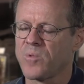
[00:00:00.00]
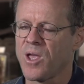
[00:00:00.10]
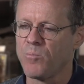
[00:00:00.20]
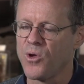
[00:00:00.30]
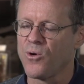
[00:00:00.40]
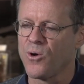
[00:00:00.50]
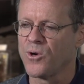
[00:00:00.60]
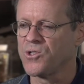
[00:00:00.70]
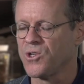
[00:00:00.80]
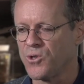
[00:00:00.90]

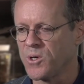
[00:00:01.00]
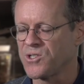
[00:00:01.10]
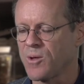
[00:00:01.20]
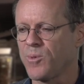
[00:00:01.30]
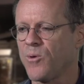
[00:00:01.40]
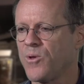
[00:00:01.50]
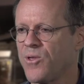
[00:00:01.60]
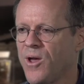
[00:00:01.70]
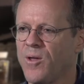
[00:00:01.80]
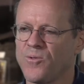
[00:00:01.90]
computers and doing something with
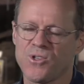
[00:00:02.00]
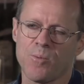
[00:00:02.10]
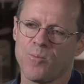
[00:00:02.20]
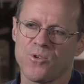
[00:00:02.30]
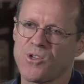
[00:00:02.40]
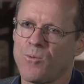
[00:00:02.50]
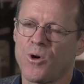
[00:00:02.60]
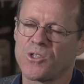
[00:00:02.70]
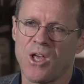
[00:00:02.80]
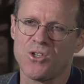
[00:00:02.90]
Sun
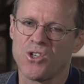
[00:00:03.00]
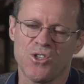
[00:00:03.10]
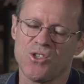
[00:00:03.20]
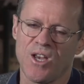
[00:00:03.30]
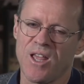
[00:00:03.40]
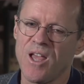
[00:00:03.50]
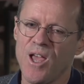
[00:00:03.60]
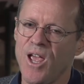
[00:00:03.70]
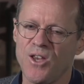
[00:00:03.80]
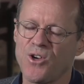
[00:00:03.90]
workstations, and
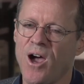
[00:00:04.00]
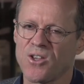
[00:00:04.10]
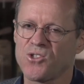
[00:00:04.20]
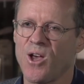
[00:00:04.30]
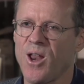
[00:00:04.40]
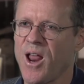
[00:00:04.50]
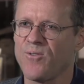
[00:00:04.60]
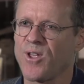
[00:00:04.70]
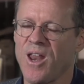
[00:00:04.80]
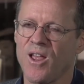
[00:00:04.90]
he talked Sun out
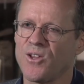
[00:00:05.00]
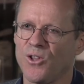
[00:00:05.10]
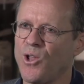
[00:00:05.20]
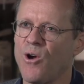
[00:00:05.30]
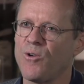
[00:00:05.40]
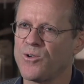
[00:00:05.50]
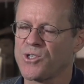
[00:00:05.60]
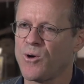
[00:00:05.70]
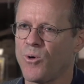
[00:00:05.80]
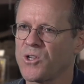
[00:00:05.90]
of getting a loan or
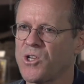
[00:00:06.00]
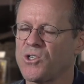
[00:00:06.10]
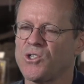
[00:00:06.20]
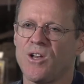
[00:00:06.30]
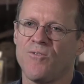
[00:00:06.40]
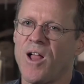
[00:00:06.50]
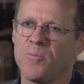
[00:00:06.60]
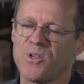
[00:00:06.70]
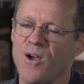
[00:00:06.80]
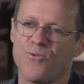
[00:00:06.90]
Sun workstation to
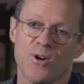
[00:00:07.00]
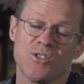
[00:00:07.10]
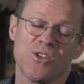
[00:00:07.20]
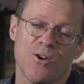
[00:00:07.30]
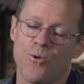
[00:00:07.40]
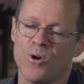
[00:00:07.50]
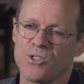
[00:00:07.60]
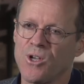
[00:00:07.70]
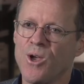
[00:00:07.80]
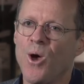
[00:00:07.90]
develop software. And Sun, of
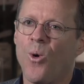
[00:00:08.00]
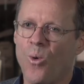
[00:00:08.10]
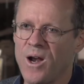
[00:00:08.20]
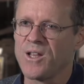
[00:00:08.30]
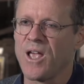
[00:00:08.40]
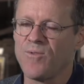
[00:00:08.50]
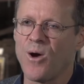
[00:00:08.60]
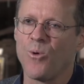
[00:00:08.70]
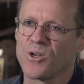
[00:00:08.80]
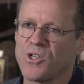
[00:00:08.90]
course, wanted to give
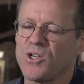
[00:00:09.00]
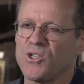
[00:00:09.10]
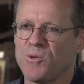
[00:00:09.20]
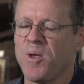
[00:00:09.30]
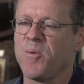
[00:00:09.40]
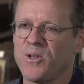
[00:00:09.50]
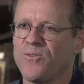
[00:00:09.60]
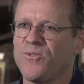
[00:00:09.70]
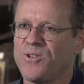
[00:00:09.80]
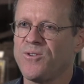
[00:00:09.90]
out workstations to people
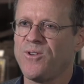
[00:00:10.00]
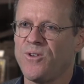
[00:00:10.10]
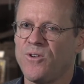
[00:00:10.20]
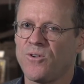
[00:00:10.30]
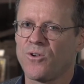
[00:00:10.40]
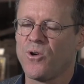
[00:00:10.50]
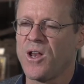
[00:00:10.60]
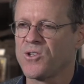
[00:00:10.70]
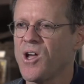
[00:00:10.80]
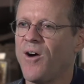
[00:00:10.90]
to
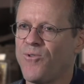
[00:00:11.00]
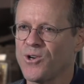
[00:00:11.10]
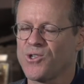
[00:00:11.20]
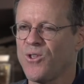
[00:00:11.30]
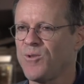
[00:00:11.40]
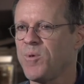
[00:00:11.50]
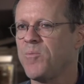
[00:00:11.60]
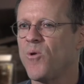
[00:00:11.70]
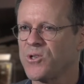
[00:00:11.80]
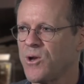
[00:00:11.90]
creating software so that there'd be
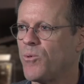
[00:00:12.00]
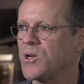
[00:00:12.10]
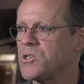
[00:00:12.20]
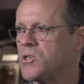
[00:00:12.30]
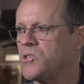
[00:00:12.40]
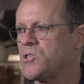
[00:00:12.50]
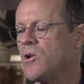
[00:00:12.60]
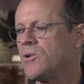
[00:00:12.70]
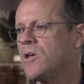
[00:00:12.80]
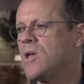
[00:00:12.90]
more Sun workstations
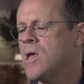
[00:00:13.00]
sold.